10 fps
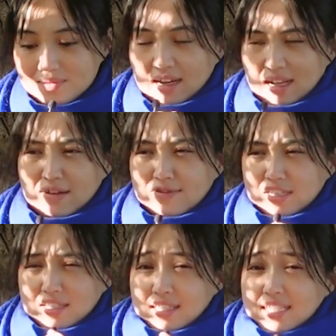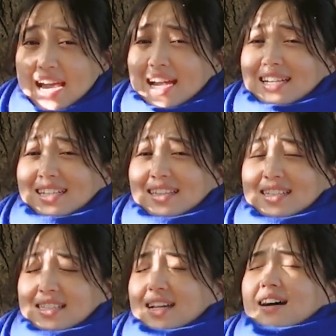I love to just stand in the
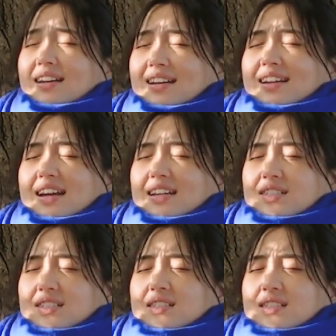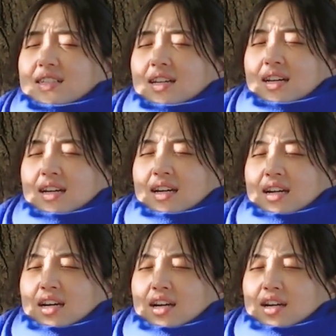sun and just
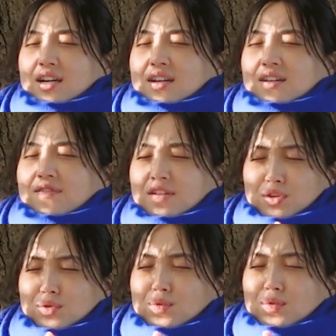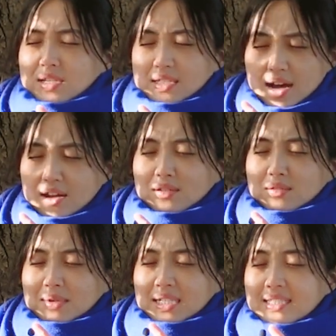feel the sun
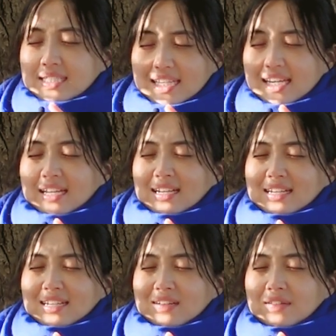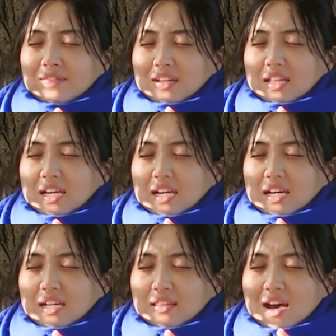on my skin,
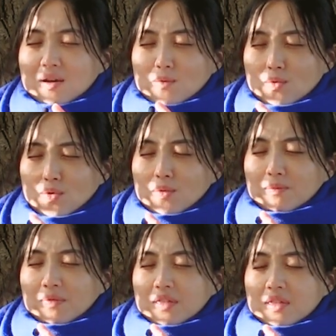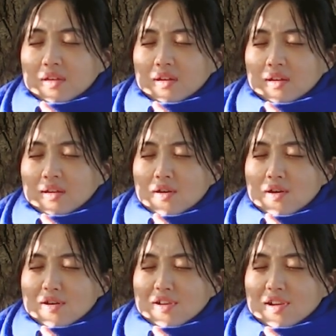feeling that warmth
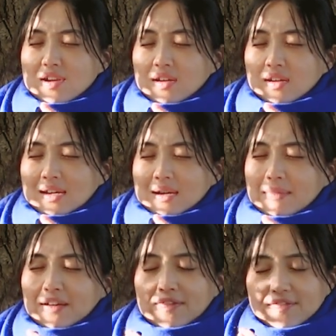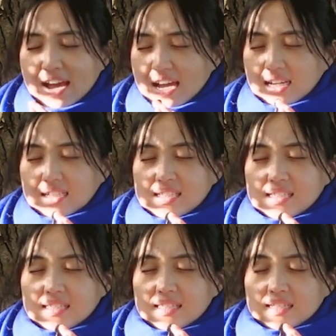on my
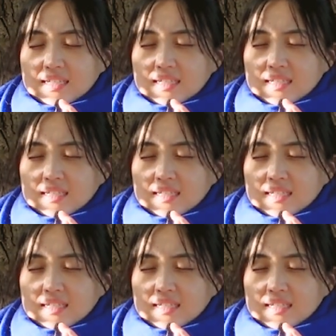face.